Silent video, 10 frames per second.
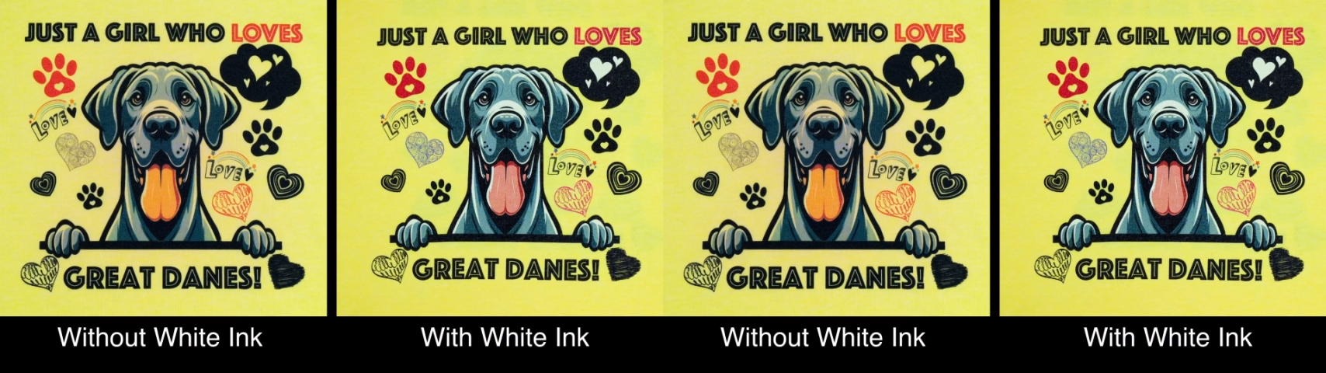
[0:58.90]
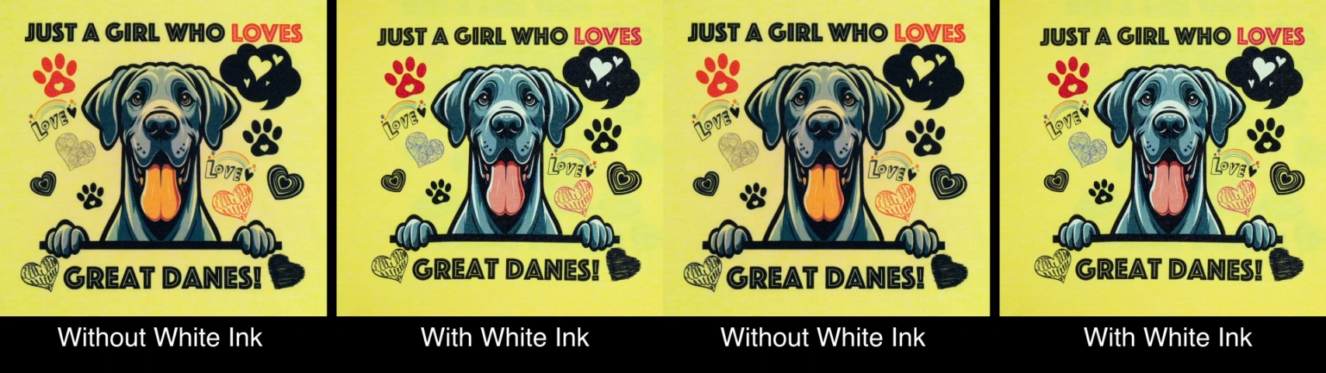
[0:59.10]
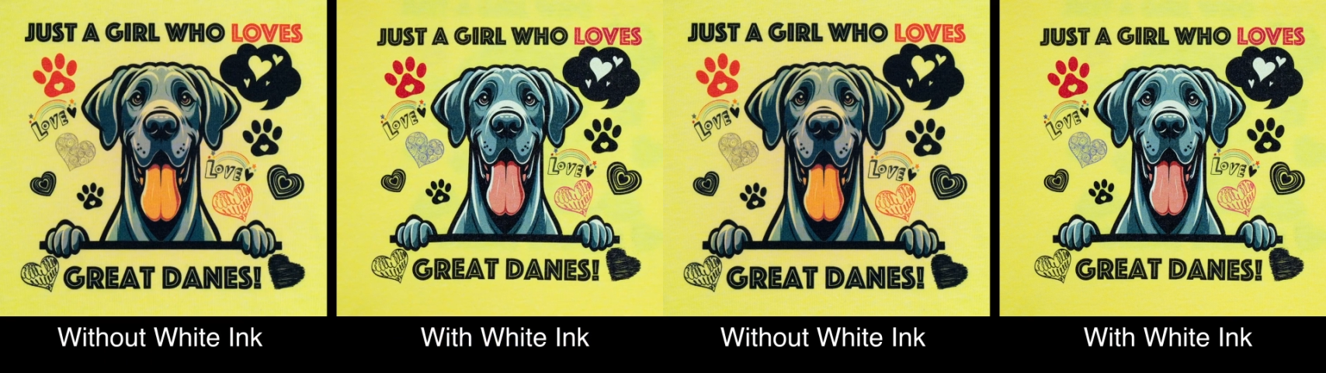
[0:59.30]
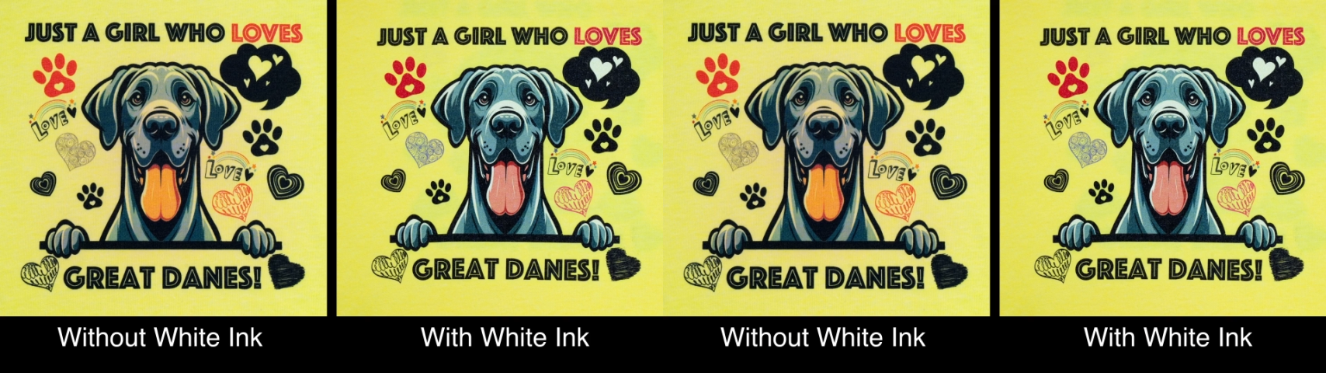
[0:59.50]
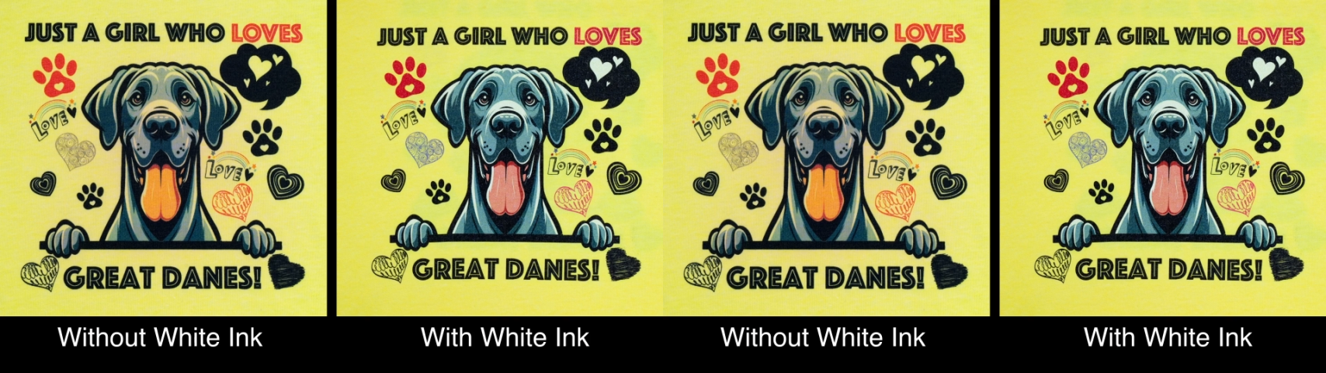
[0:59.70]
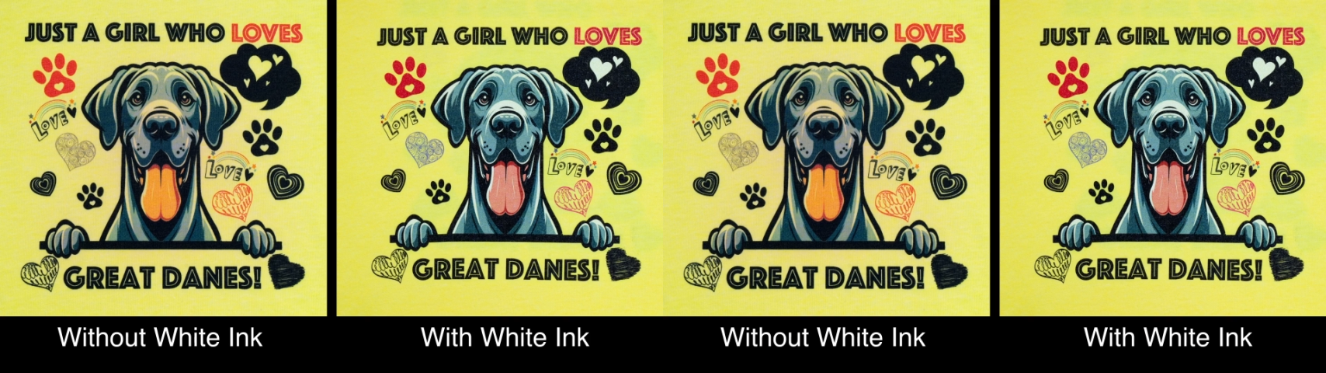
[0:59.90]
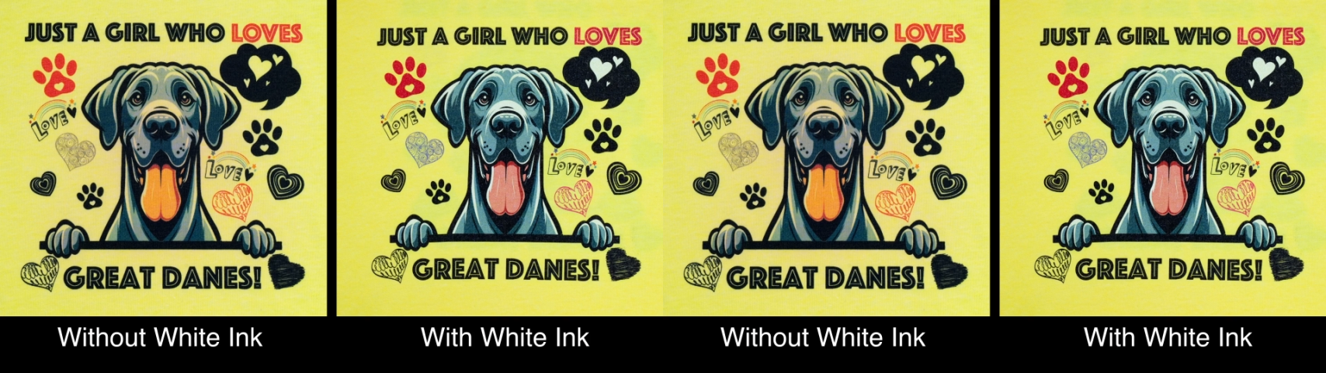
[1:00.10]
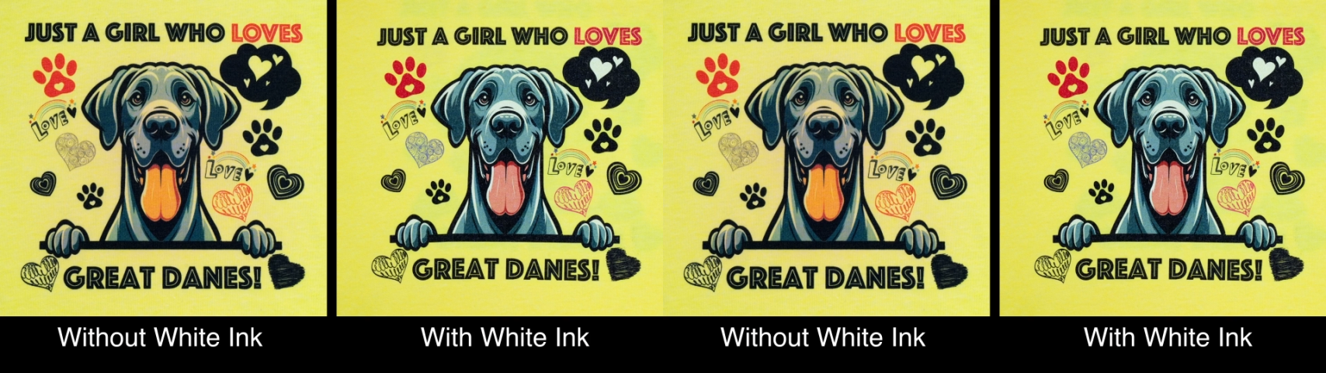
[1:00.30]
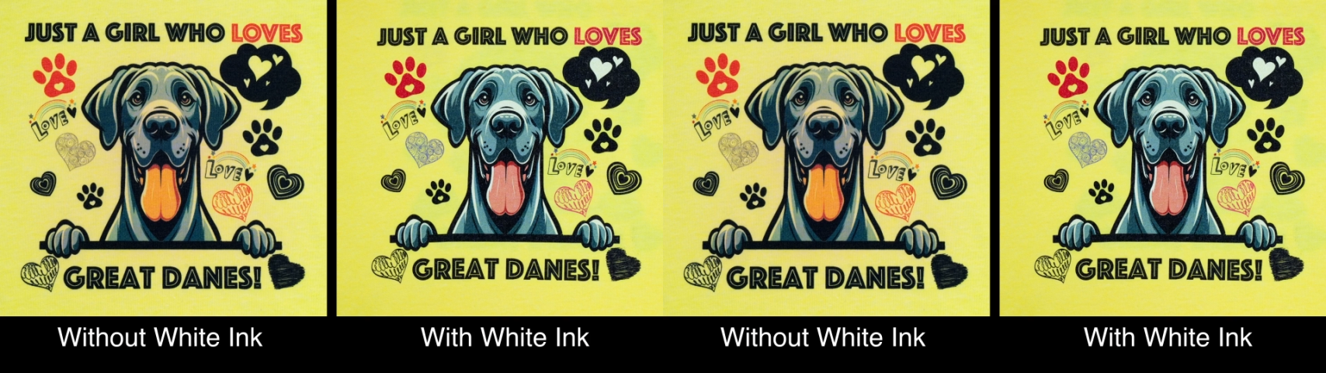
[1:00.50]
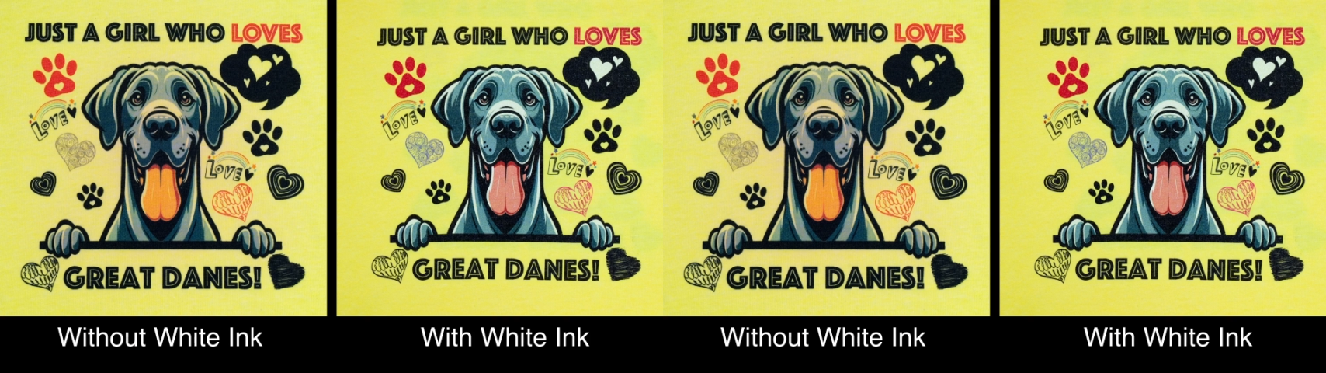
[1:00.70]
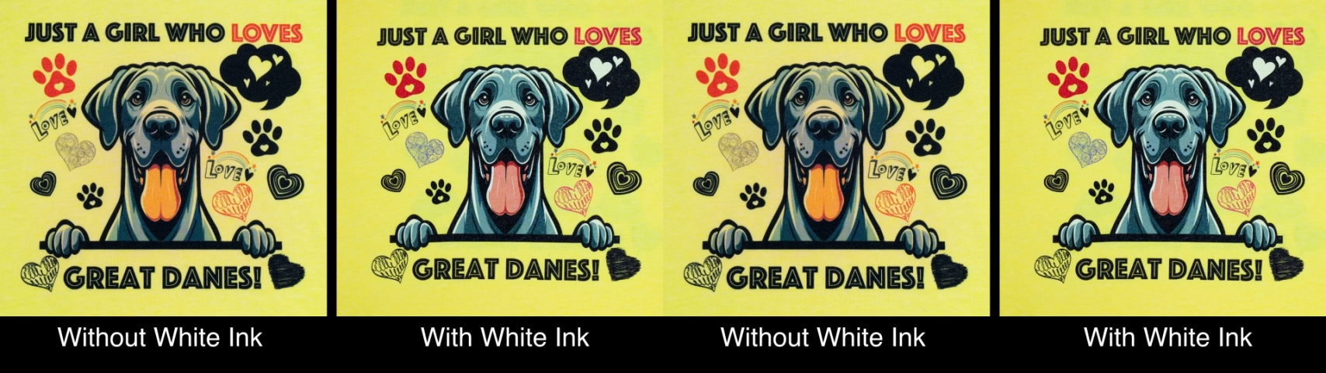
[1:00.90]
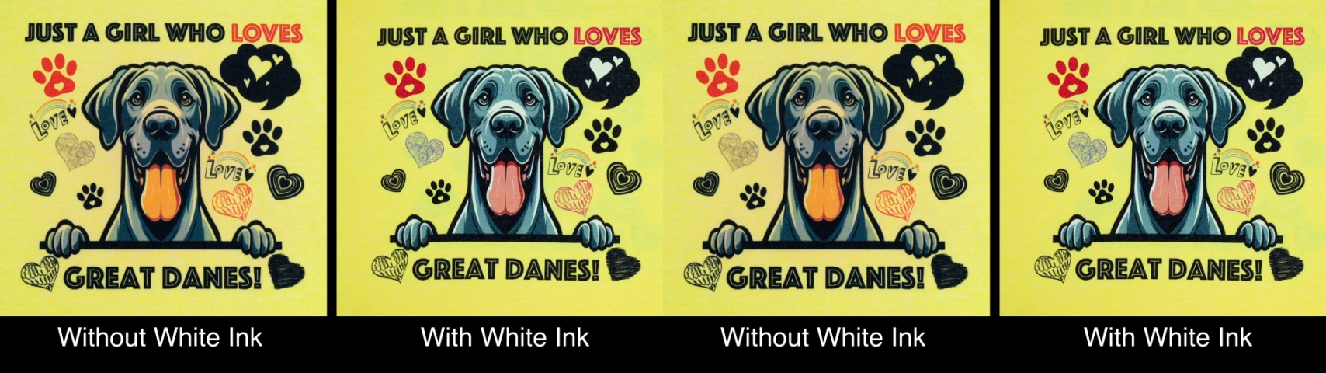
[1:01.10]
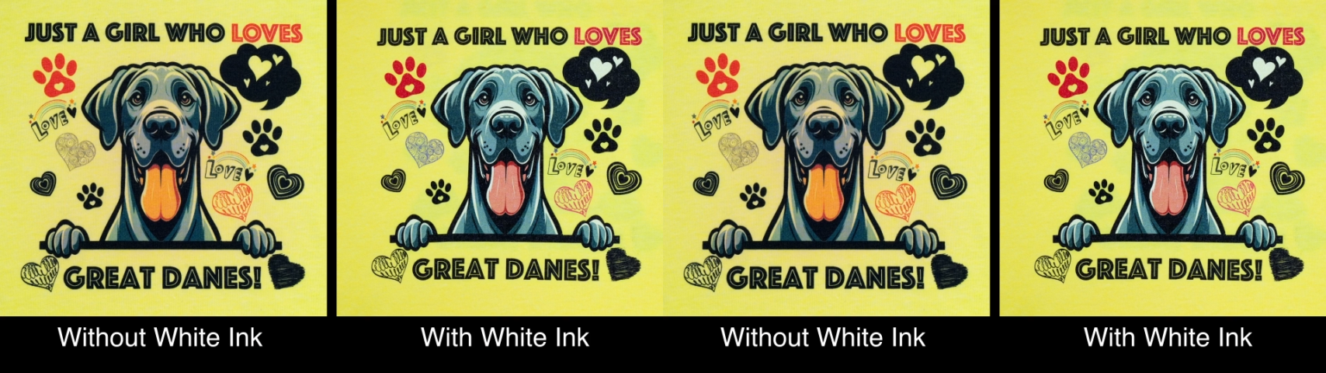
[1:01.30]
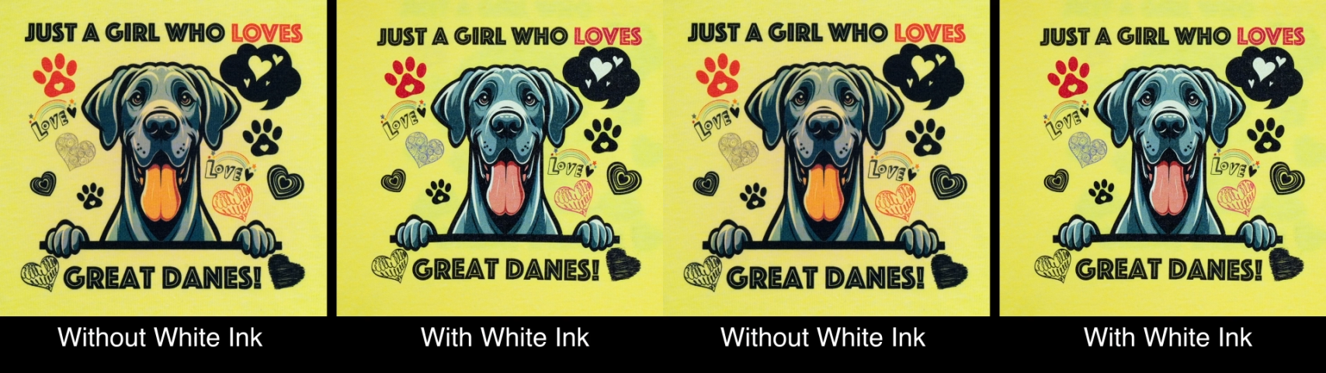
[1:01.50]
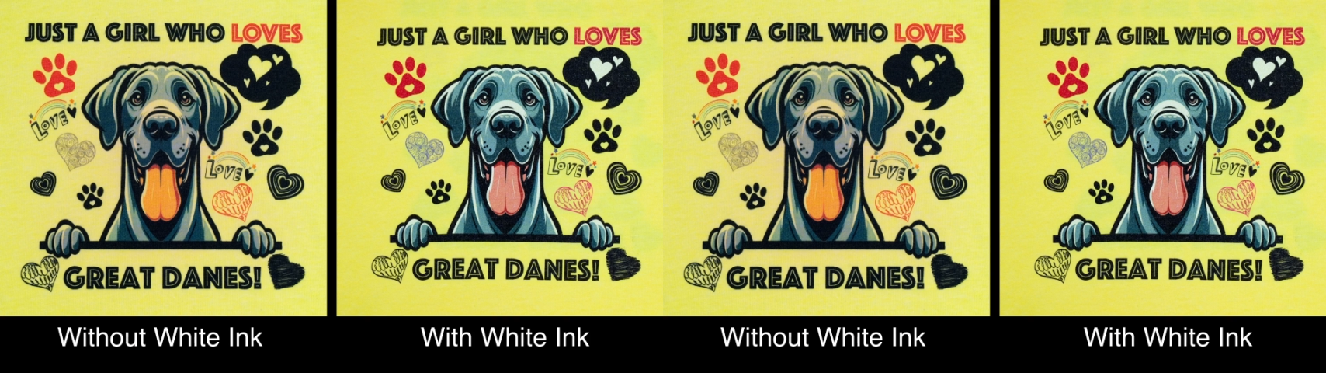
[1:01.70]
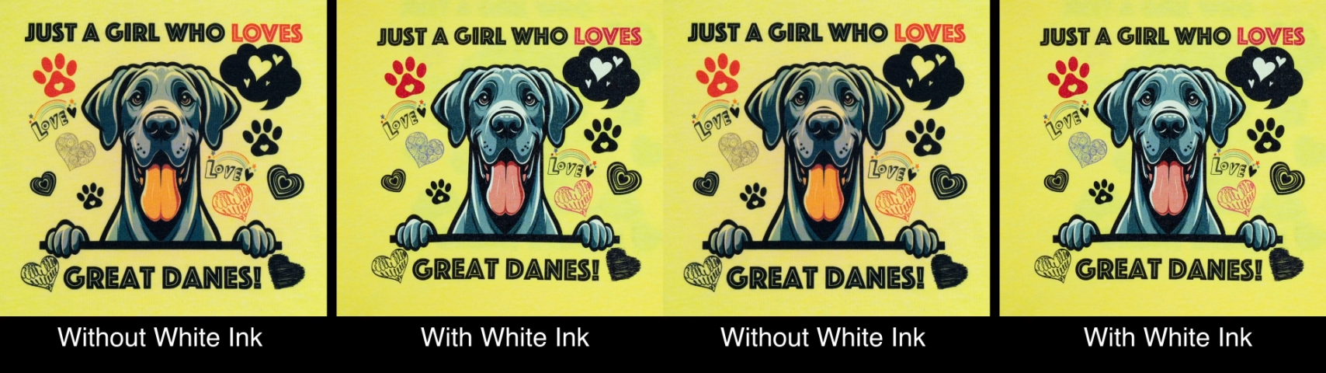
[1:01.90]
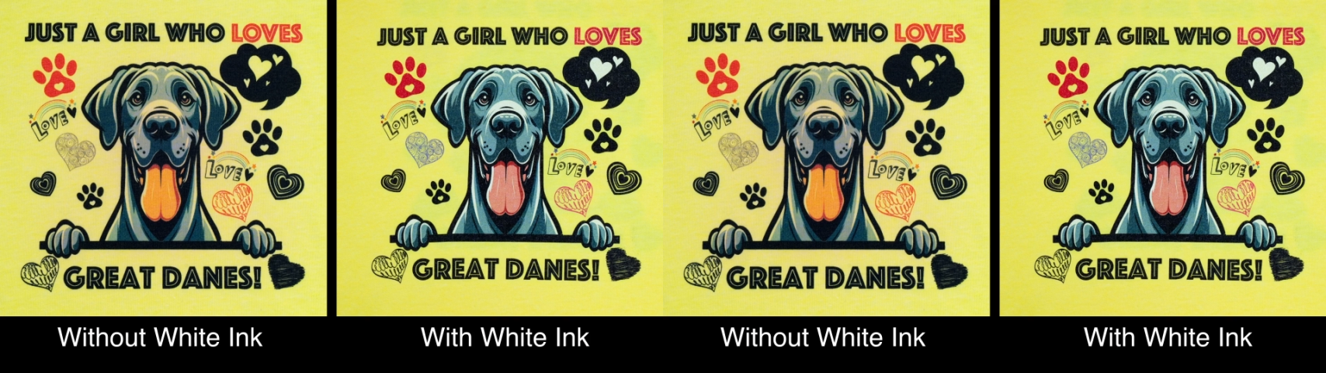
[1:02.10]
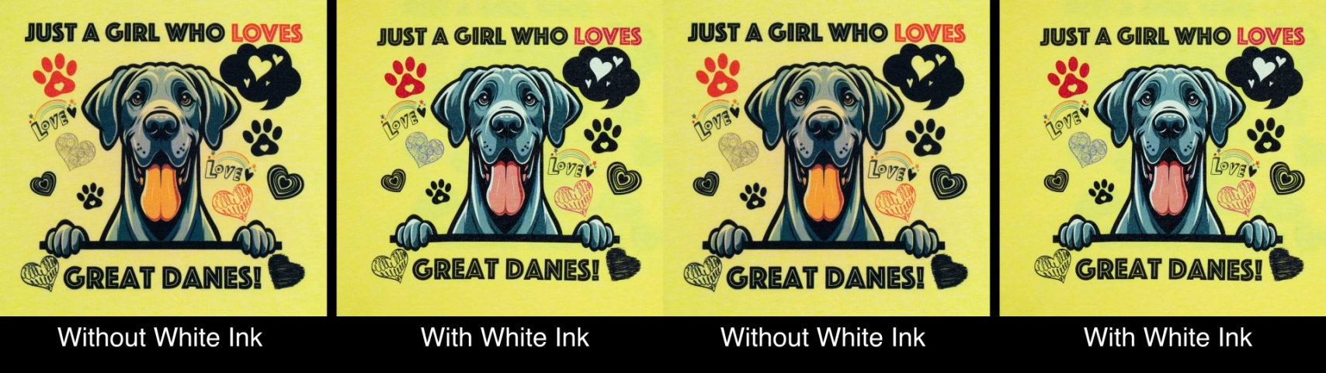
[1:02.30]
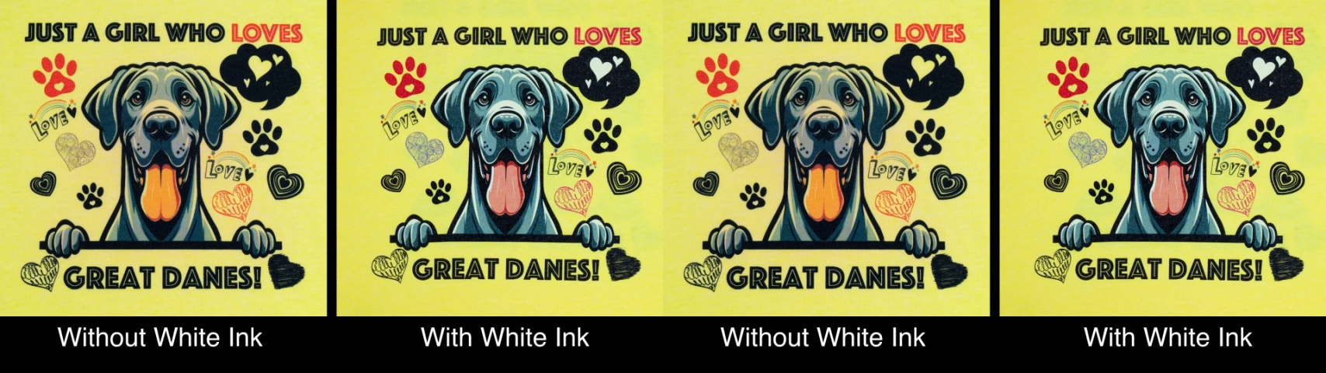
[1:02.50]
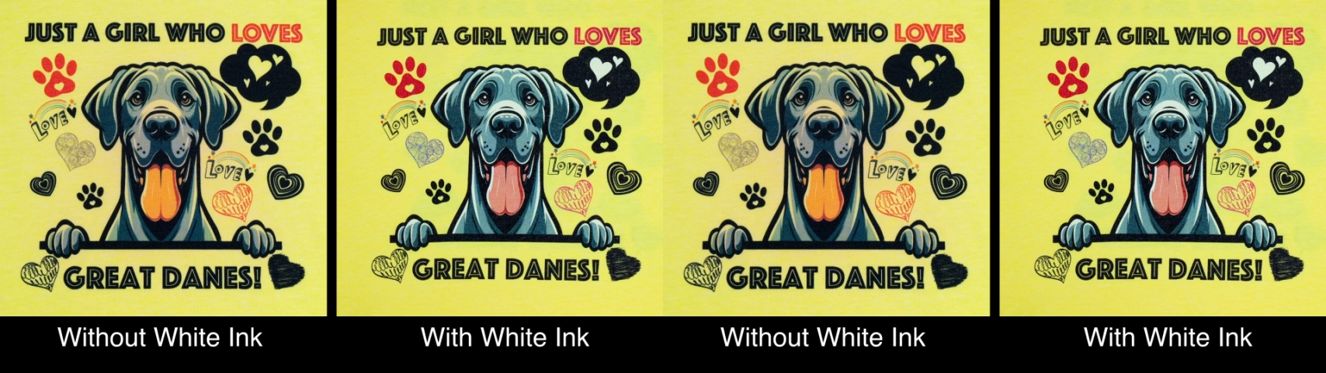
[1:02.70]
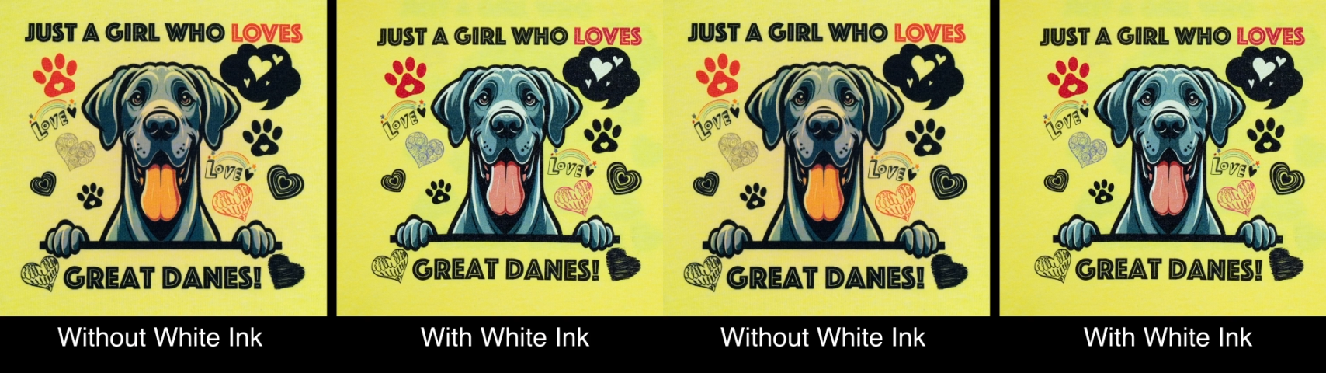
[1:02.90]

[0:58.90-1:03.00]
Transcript: [unreadable: no face in view]